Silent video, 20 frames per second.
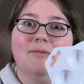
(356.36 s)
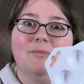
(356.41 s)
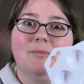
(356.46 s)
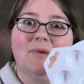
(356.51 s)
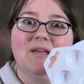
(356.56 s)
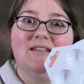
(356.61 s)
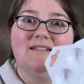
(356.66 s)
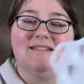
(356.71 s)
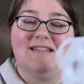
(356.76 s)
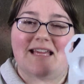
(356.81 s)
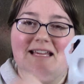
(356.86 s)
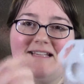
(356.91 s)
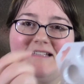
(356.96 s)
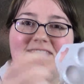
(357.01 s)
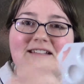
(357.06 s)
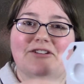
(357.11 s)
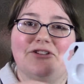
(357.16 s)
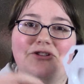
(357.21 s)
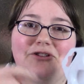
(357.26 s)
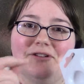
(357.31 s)
it takes
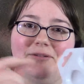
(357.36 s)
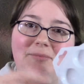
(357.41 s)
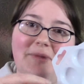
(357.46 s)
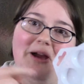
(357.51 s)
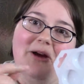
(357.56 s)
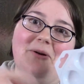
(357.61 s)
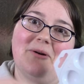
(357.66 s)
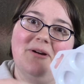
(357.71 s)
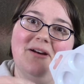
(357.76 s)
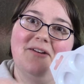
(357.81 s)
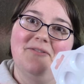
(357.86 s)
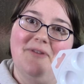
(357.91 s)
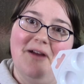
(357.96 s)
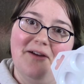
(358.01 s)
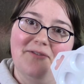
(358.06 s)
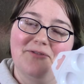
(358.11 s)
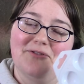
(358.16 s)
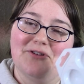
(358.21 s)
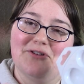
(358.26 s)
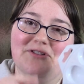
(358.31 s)
a good amount of
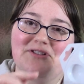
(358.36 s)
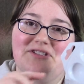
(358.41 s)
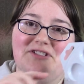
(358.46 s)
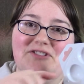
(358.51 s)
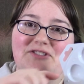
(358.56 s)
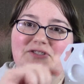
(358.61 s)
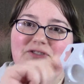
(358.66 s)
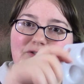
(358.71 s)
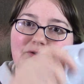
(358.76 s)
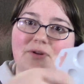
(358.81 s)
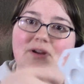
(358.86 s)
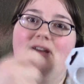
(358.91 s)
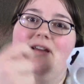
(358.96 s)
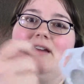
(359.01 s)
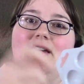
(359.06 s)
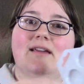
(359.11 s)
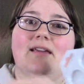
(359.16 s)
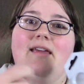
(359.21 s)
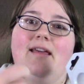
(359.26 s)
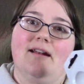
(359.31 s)
effort to
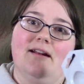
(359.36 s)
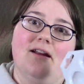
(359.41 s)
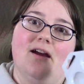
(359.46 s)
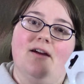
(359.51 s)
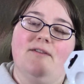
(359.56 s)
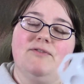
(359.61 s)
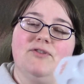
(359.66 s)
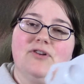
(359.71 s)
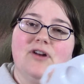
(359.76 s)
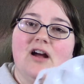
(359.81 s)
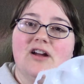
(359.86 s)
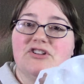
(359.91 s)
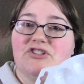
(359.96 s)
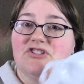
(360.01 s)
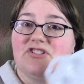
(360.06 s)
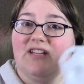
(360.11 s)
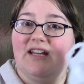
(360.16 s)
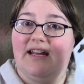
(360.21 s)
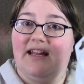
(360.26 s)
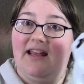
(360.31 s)
get it off. You're not
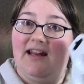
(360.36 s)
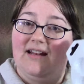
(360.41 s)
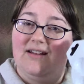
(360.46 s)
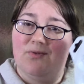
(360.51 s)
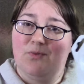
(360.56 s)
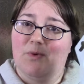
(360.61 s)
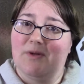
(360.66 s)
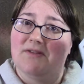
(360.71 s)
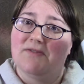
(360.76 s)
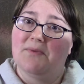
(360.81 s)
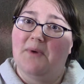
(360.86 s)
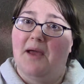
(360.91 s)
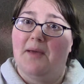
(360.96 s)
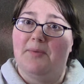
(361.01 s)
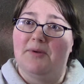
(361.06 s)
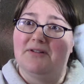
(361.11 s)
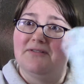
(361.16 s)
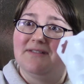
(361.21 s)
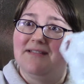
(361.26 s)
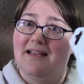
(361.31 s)
just gonna get it in one swipe.
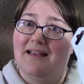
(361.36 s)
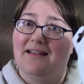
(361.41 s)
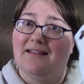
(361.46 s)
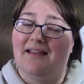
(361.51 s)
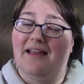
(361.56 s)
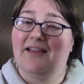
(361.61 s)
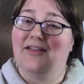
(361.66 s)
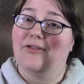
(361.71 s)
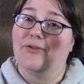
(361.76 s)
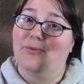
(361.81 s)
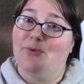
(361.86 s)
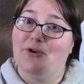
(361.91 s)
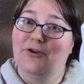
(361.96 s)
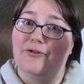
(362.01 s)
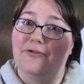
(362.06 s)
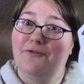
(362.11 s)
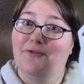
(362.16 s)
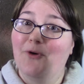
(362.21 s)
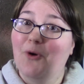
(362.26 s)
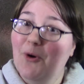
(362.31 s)
It'll take like 3 or
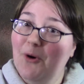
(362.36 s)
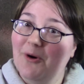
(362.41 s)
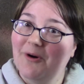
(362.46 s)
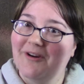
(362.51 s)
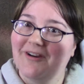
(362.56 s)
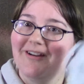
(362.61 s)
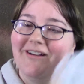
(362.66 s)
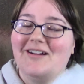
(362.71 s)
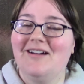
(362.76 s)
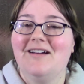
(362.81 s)
4